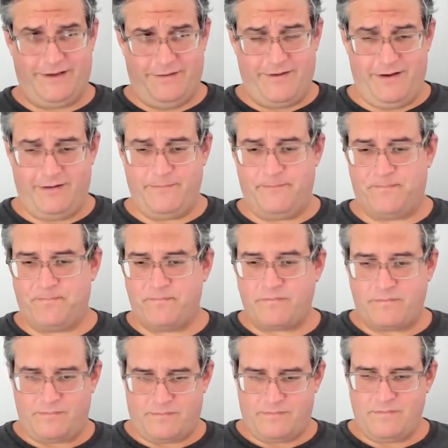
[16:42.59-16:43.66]
I think
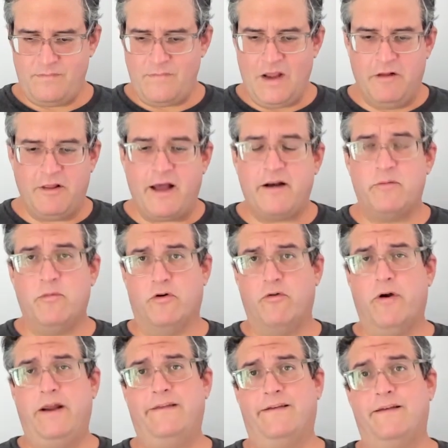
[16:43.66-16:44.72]
a lot of them are
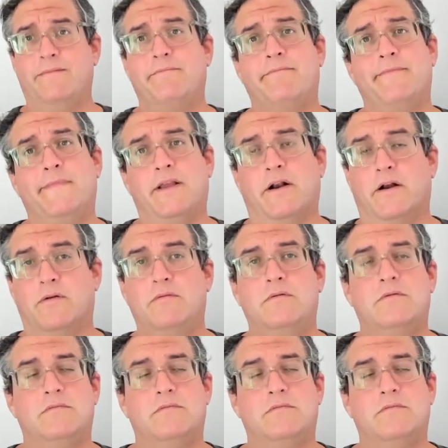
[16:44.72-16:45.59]
crazy, you know?